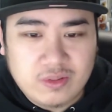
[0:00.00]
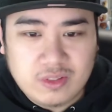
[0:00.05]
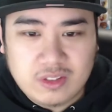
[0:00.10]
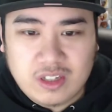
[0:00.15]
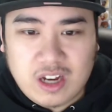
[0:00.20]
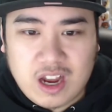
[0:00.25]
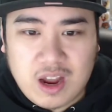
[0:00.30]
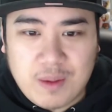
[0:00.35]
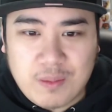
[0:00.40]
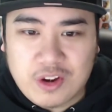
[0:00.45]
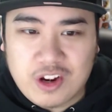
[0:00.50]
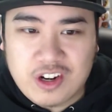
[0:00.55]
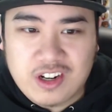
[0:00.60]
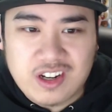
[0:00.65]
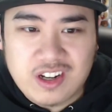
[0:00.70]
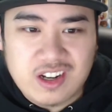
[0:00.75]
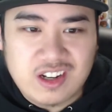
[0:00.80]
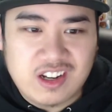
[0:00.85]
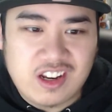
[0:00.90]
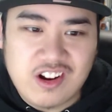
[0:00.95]
I'm
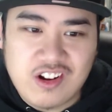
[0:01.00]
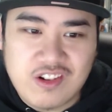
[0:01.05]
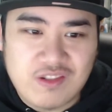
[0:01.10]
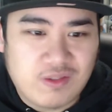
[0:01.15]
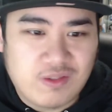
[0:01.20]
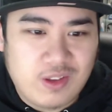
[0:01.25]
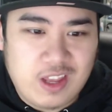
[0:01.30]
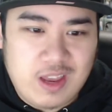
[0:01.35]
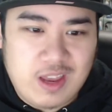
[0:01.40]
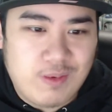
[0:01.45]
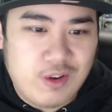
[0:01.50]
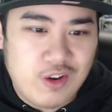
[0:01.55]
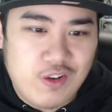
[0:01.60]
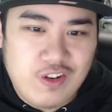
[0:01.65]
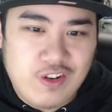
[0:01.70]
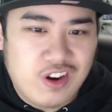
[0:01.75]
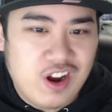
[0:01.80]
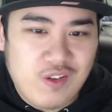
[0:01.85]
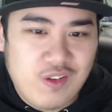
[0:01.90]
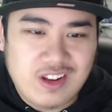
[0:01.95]
gonna you know keep going
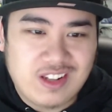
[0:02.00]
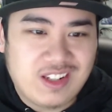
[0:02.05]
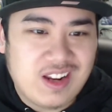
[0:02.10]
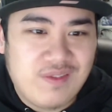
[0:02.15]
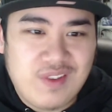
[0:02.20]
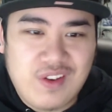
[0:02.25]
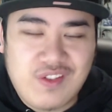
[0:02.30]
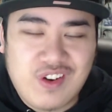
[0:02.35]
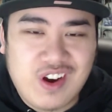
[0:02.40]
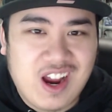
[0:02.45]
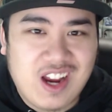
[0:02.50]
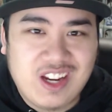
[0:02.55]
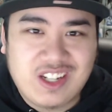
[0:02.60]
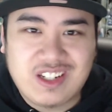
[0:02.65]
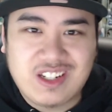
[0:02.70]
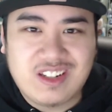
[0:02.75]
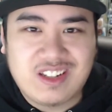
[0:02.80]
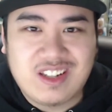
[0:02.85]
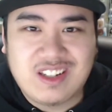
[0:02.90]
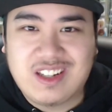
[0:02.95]
on with this MV reaction.
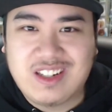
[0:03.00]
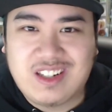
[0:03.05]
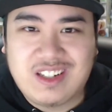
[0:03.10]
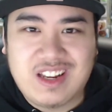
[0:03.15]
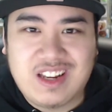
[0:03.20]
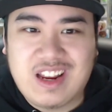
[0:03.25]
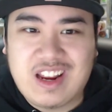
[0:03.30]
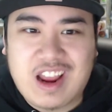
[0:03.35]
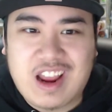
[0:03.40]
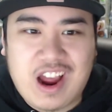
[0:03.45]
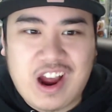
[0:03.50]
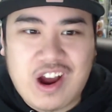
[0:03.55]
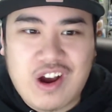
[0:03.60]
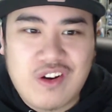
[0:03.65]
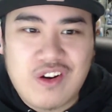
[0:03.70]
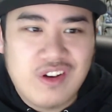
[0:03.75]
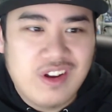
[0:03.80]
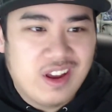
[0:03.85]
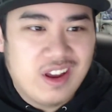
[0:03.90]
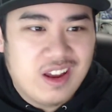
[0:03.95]
It's just to see
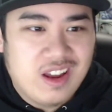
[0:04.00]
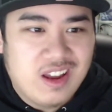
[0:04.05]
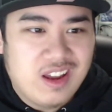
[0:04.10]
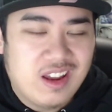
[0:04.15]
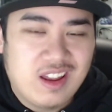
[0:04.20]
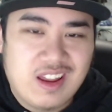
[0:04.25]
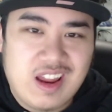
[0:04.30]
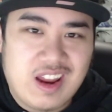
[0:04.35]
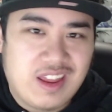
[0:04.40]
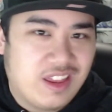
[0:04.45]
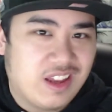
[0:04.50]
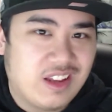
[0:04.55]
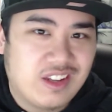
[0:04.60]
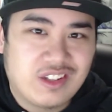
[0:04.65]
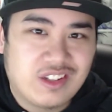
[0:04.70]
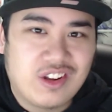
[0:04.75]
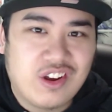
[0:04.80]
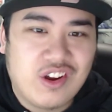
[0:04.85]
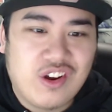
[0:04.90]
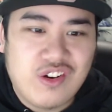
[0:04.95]
how things
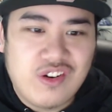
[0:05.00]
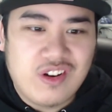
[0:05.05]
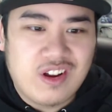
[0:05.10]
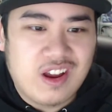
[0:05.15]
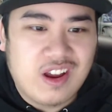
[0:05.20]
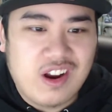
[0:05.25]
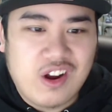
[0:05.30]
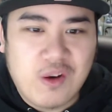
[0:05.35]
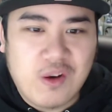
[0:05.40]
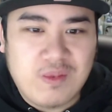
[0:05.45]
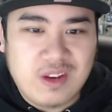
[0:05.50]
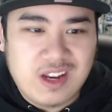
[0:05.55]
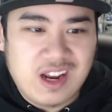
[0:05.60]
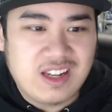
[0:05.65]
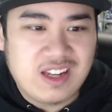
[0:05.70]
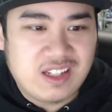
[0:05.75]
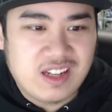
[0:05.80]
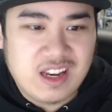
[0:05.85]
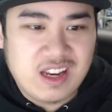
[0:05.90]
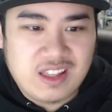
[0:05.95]
go, and I hope you guys
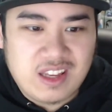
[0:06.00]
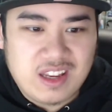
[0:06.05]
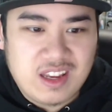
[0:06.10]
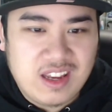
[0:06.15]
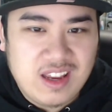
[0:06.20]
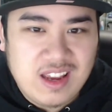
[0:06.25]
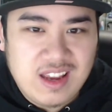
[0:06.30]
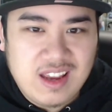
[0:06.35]
liked it.